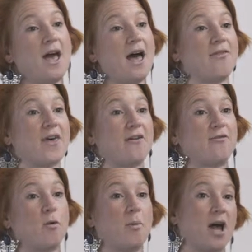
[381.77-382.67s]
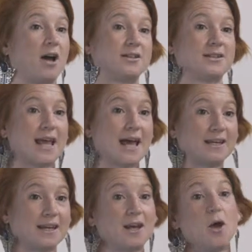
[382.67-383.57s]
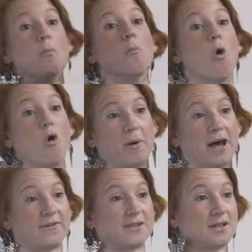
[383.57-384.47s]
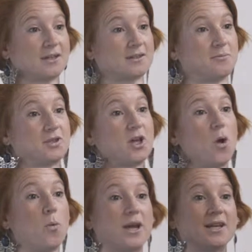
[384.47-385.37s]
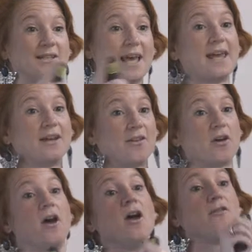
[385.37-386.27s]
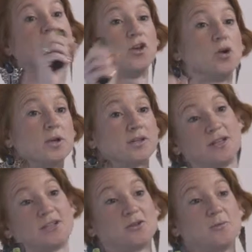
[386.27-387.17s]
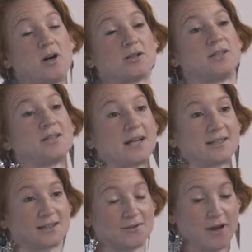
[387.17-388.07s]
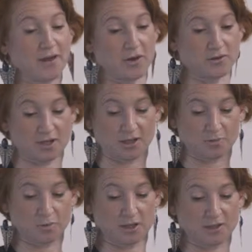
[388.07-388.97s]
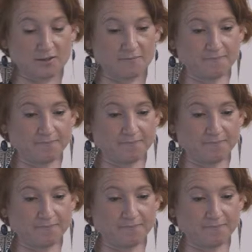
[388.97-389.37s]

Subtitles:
and therefore by understanding more about these customers, we can tailor the fewer digital marketing tactics around those touch points.